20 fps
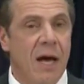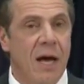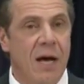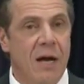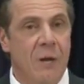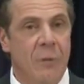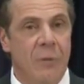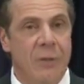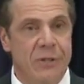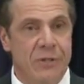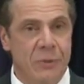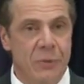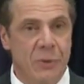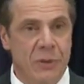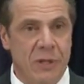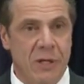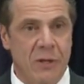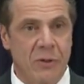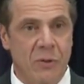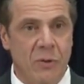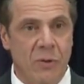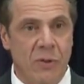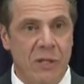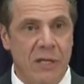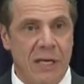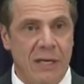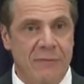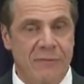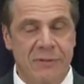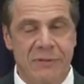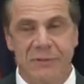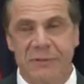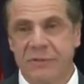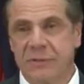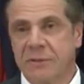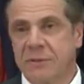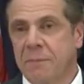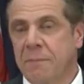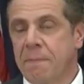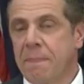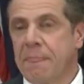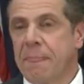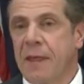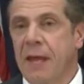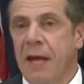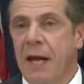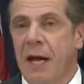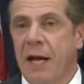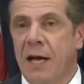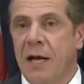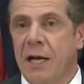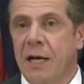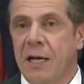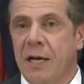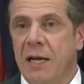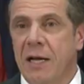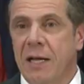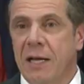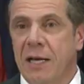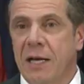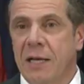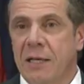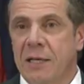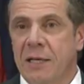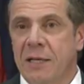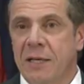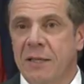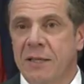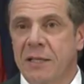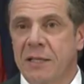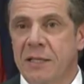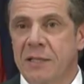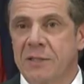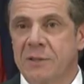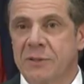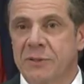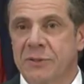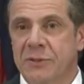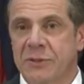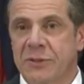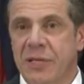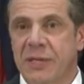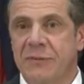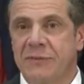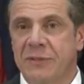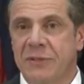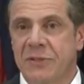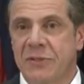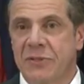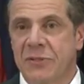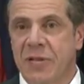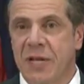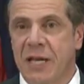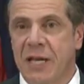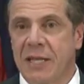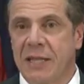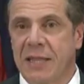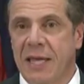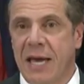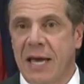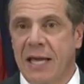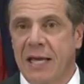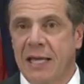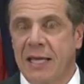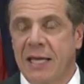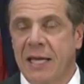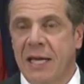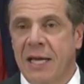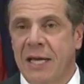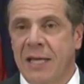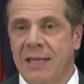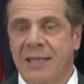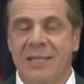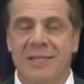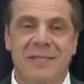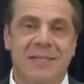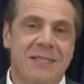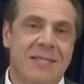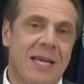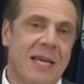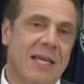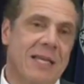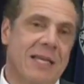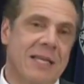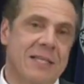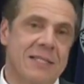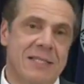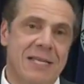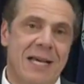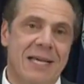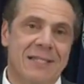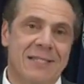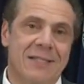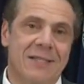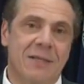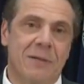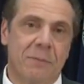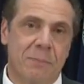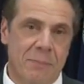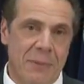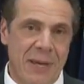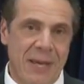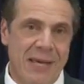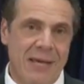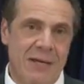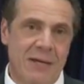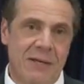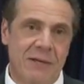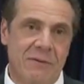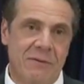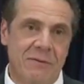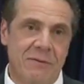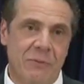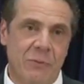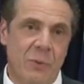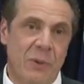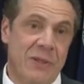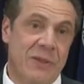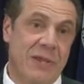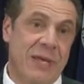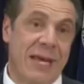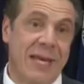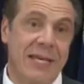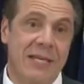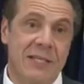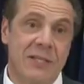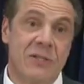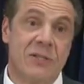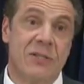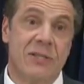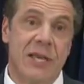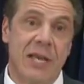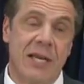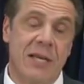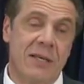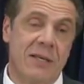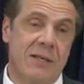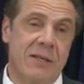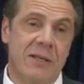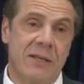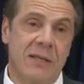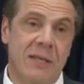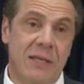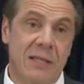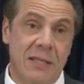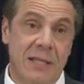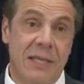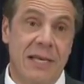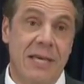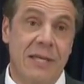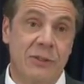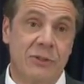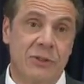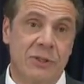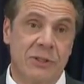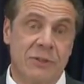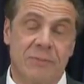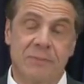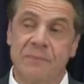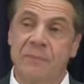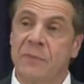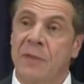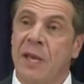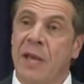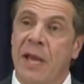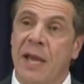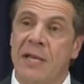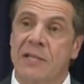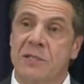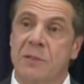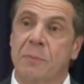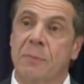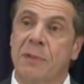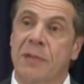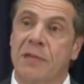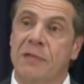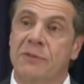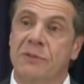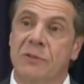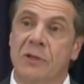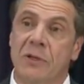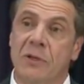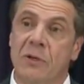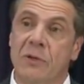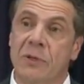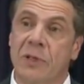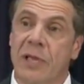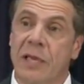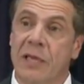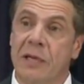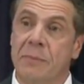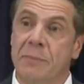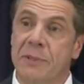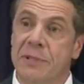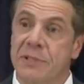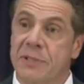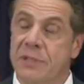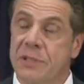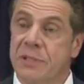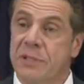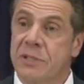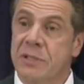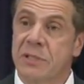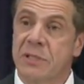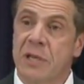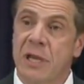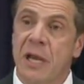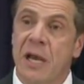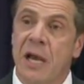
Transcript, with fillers: Uh, we do it on all levels. Uh, and I, I think it's safe to say that this state is as competitive with any state in the nation as a place to locate a business.